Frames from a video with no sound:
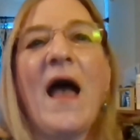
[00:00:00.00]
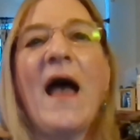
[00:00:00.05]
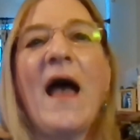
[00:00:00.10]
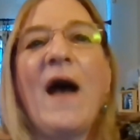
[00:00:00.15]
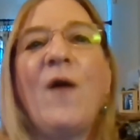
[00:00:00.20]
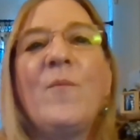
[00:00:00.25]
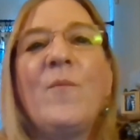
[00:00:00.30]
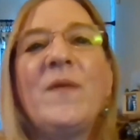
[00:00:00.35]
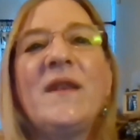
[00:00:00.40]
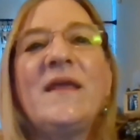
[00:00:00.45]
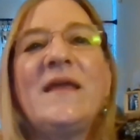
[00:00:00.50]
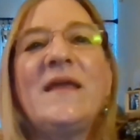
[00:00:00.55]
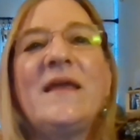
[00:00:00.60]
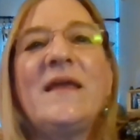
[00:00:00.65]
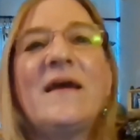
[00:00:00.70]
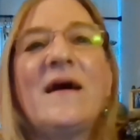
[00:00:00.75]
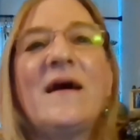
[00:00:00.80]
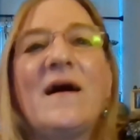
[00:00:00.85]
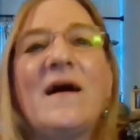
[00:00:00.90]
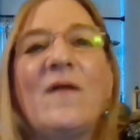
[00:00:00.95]

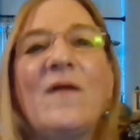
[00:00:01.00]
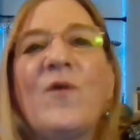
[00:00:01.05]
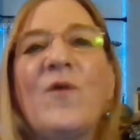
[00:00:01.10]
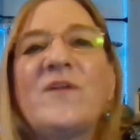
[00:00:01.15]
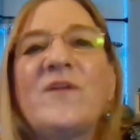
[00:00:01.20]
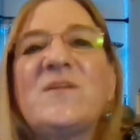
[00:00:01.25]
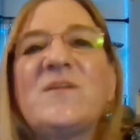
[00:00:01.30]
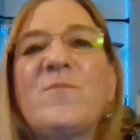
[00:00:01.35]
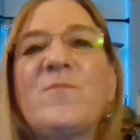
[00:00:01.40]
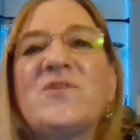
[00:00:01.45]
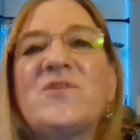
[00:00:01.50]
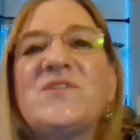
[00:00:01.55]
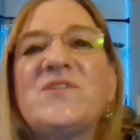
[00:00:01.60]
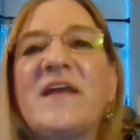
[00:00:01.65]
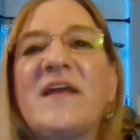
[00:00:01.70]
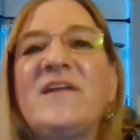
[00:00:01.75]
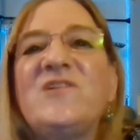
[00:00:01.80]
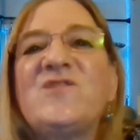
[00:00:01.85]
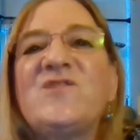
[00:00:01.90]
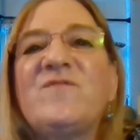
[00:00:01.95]
what's the
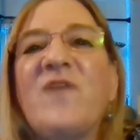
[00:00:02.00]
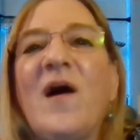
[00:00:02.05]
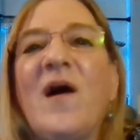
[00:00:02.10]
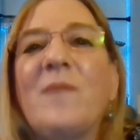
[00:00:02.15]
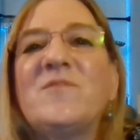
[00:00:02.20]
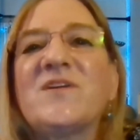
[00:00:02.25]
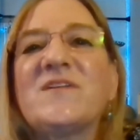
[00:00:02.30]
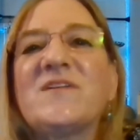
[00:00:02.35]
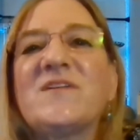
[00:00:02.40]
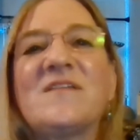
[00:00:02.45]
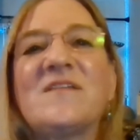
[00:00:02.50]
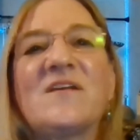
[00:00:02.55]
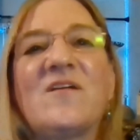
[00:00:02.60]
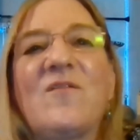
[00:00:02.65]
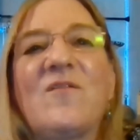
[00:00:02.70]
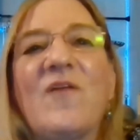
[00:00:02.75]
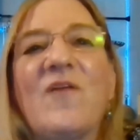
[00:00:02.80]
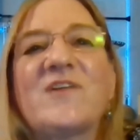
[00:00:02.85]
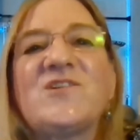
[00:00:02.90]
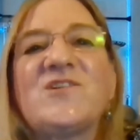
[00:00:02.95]
percentage of objects in the
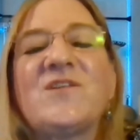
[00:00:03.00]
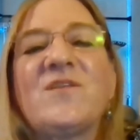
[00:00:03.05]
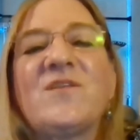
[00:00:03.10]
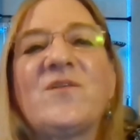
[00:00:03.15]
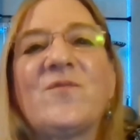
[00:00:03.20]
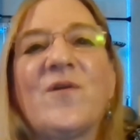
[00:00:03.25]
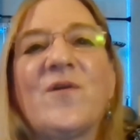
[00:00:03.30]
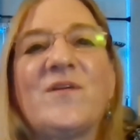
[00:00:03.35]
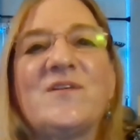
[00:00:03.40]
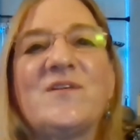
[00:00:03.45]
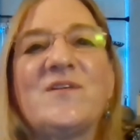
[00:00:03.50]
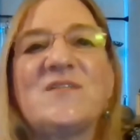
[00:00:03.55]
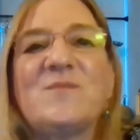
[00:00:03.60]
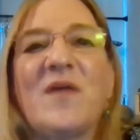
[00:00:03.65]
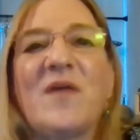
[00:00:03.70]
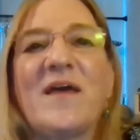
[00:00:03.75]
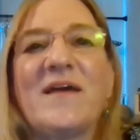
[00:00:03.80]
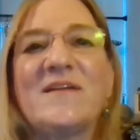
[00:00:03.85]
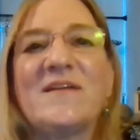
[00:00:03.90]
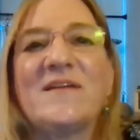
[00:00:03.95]
collection that are on
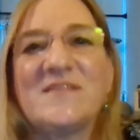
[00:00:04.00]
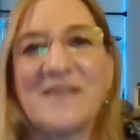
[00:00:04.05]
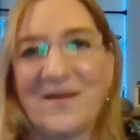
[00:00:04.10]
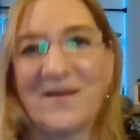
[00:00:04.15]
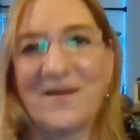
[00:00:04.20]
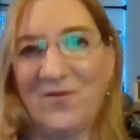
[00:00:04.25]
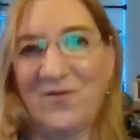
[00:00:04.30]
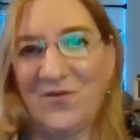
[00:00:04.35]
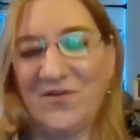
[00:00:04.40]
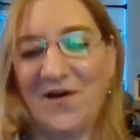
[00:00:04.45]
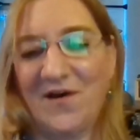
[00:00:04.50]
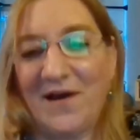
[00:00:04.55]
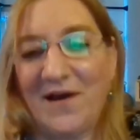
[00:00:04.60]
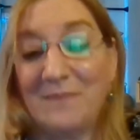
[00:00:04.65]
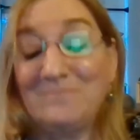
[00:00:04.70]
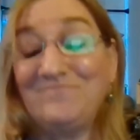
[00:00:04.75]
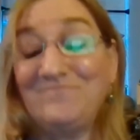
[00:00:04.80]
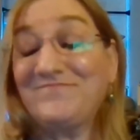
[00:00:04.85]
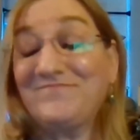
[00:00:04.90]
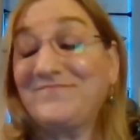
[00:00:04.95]
display at a single
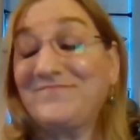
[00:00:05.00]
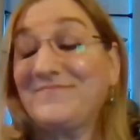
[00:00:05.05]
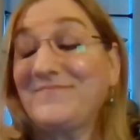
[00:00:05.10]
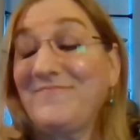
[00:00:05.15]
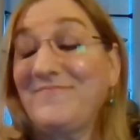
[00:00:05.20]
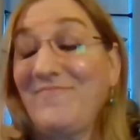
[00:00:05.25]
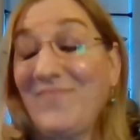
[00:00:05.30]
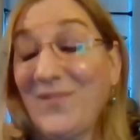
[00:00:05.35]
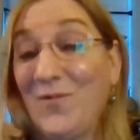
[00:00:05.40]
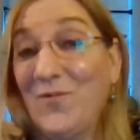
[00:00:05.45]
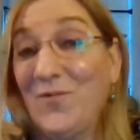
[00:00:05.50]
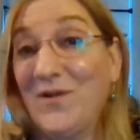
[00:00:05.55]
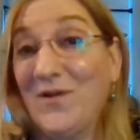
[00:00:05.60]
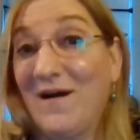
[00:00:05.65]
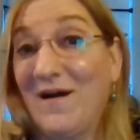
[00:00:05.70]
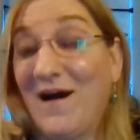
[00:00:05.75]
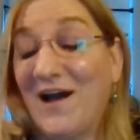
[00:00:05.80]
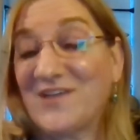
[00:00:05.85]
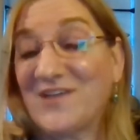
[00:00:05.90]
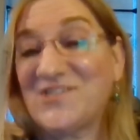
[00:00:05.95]
time? Oh
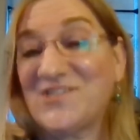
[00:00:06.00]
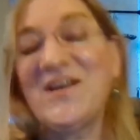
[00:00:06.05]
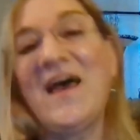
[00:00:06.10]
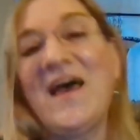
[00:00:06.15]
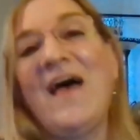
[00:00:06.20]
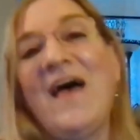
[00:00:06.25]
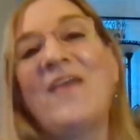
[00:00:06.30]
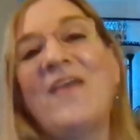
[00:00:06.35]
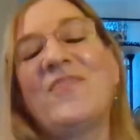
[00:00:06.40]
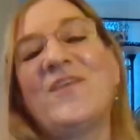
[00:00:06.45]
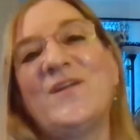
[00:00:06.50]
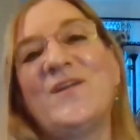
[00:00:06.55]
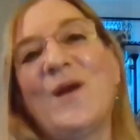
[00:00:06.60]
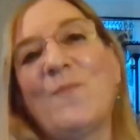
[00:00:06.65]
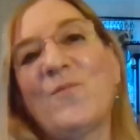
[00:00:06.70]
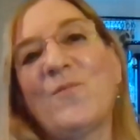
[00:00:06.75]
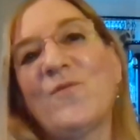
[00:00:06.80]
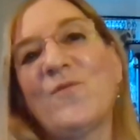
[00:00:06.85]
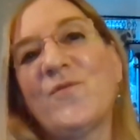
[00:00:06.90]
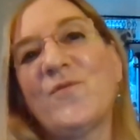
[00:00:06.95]
gosh, the
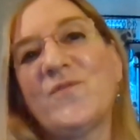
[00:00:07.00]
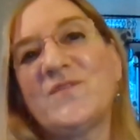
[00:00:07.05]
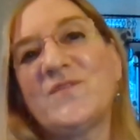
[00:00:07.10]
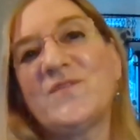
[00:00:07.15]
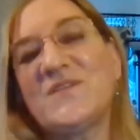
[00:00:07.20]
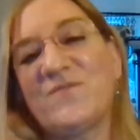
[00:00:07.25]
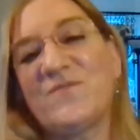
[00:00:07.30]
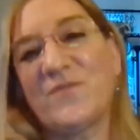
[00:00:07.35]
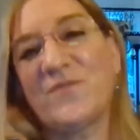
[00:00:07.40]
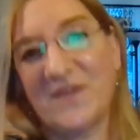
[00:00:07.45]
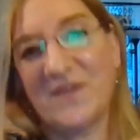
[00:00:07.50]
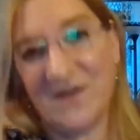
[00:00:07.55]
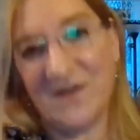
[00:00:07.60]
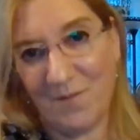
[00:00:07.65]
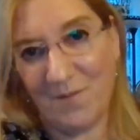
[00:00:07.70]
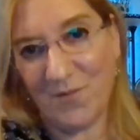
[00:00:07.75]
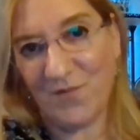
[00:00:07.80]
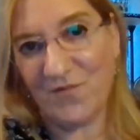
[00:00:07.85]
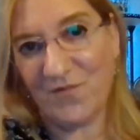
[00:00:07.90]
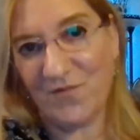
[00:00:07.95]
number for
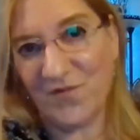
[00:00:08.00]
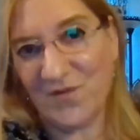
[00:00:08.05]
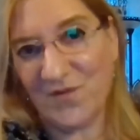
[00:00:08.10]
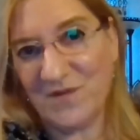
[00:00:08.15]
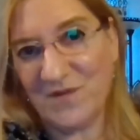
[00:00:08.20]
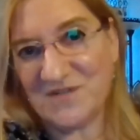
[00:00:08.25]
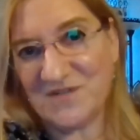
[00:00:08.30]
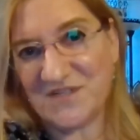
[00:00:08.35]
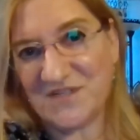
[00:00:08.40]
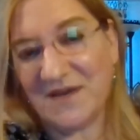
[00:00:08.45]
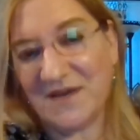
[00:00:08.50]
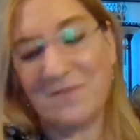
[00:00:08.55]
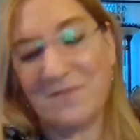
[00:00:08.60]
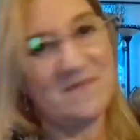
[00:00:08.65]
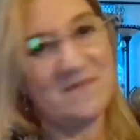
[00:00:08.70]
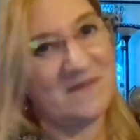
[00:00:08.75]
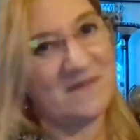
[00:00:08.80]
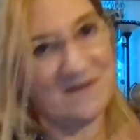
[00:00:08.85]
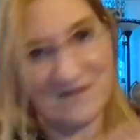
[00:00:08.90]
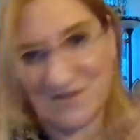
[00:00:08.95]
the
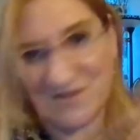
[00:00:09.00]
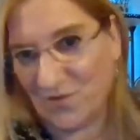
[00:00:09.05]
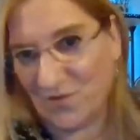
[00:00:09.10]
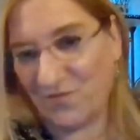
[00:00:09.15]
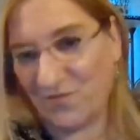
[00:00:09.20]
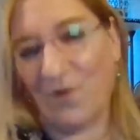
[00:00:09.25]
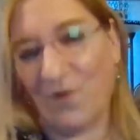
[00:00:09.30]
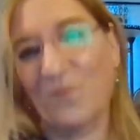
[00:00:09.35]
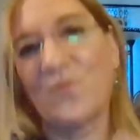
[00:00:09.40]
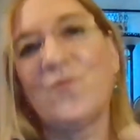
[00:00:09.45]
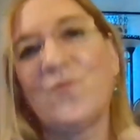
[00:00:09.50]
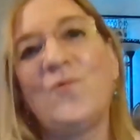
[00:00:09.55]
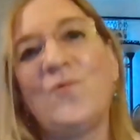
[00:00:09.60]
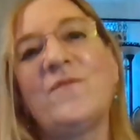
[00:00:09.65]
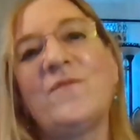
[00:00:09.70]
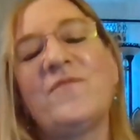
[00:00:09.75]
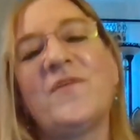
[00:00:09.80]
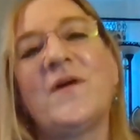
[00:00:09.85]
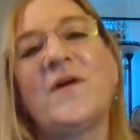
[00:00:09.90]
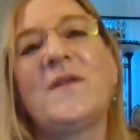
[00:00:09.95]
museum, sort of our
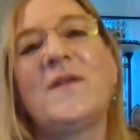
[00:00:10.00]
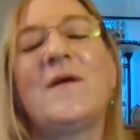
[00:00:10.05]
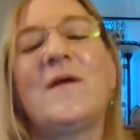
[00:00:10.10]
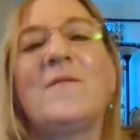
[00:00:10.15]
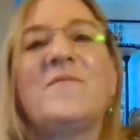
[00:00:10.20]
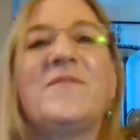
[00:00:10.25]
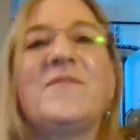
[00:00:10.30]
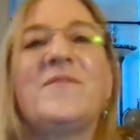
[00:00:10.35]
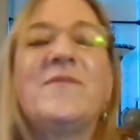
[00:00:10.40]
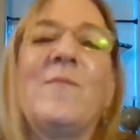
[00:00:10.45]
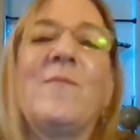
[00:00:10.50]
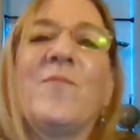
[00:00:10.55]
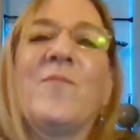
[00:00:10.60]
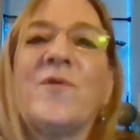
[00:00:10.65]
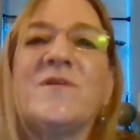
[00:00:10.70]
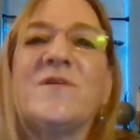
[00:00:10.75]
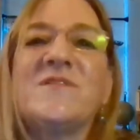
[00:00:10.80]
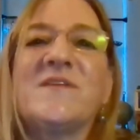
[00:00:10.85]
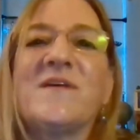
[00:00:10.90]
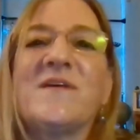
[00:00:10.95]
rule of thumb
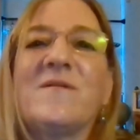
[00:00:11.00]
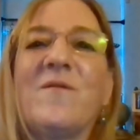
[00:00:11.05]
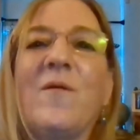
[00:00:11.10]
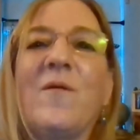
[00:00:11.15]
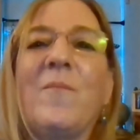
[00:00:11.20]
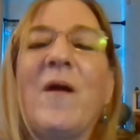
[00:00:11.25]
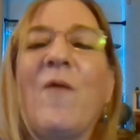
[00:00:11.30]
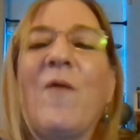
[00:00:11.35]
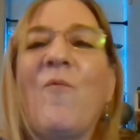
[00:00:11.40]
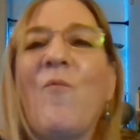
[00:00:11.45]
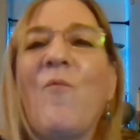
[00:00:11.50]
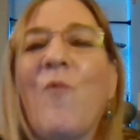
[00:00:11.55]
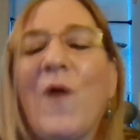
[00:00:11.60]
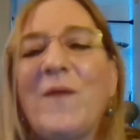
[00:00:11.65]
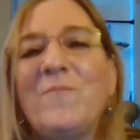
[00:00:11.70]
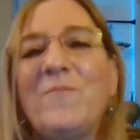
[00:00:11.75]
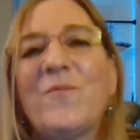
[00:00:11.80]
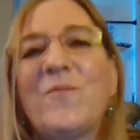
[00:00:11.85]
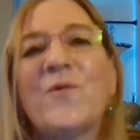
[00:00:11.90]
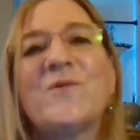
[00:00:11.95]
number, is that about
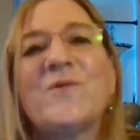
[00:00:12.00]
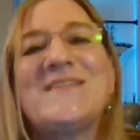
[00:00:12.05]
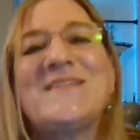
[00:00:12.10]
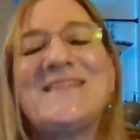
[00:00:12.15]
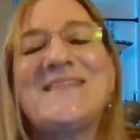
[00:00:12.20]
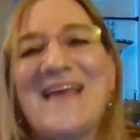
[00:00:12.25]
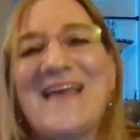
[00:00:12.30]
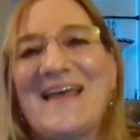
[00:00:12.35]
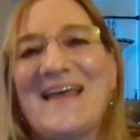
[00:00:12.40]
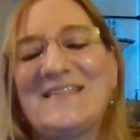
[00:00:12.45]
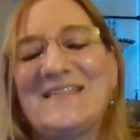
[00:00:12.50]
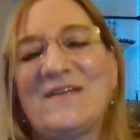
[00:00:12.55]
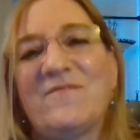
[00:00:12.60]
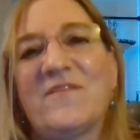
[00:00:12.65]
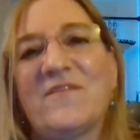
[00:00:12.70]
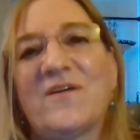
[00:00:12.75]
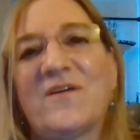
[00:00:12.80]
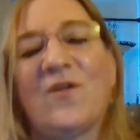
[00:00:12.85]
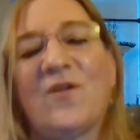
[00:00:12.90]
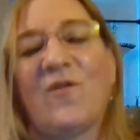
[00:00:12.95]
1%
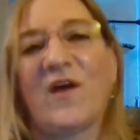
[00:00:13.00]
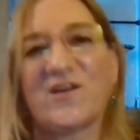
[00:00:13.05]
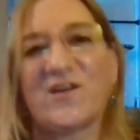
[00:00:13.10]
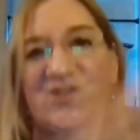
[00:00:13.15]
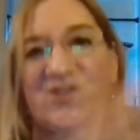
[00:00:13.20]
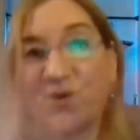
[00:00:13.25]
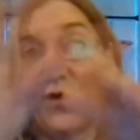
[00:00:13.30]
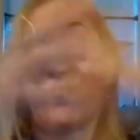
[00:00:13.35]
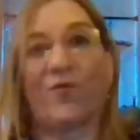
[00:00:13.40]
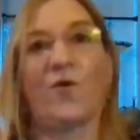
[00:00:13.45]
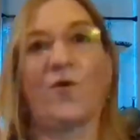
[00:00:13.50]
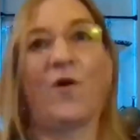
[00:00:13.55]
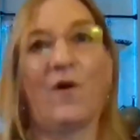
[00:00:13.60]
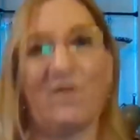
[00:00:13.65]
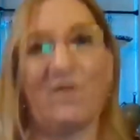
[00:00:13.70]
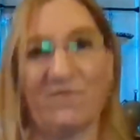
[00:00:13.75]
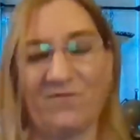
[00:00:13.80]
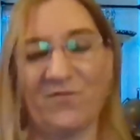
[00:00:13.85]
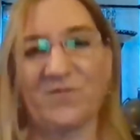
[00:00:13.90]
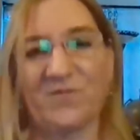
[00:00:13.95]
of the collection
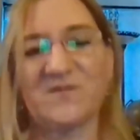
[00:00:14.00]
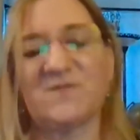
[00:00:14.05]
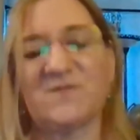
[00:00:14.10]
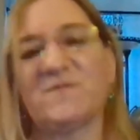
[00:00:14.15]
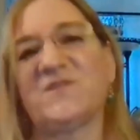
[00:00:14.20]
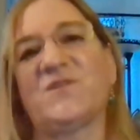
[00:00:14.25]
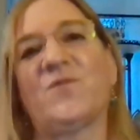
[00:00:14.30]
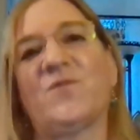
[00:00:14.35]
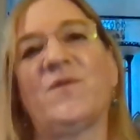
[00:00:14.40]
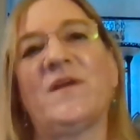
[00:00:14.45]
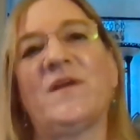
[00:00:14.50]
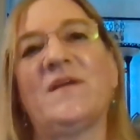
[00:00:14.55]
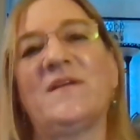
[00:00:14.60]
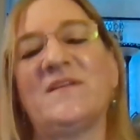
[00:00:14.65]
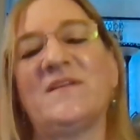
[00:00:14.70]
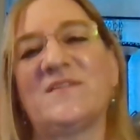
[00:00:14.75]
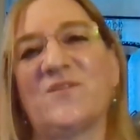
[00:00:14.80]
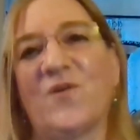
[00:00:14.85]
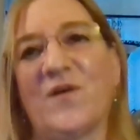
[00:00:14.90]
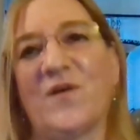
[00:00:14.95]
overall for the Smithsonian
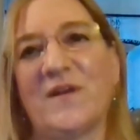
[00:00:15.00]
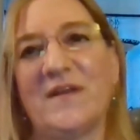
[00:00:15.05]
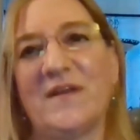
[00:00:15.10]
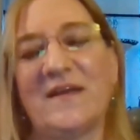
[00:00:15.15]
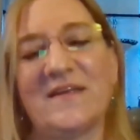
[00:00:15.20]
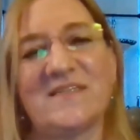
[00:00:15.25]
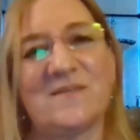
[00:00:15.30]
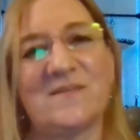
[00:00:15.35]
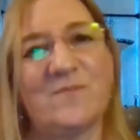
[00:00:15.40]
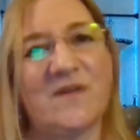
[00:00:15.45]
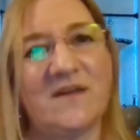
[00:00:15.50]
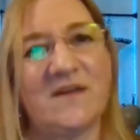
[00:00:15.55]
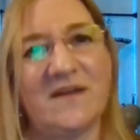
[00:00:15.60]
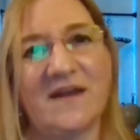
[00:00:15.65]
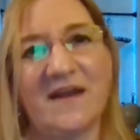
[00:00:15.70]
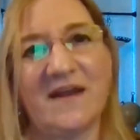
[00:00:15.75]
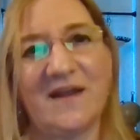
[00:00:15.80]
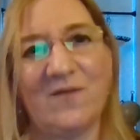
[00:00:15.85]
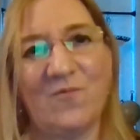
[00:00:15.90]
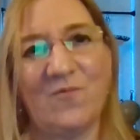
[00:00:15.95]
is on exhibit
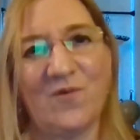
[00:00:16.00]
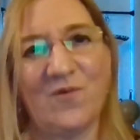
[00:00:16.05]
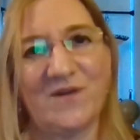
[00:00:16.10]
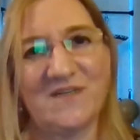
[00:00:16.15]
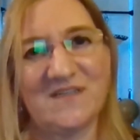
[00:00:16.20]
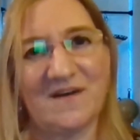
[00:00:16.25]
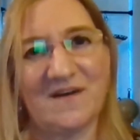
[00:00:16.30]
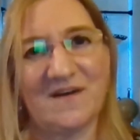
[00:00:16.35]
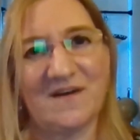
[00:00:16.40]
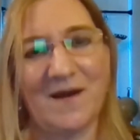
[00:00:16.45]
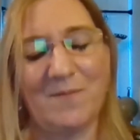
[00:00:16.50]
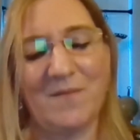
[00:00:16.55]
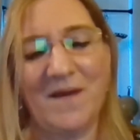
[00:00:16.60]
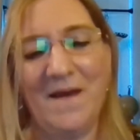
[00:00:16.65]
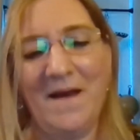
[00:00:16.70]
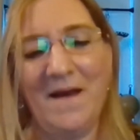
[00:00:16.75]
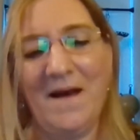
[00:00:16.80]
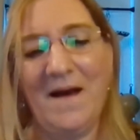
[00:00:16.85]
at any one time.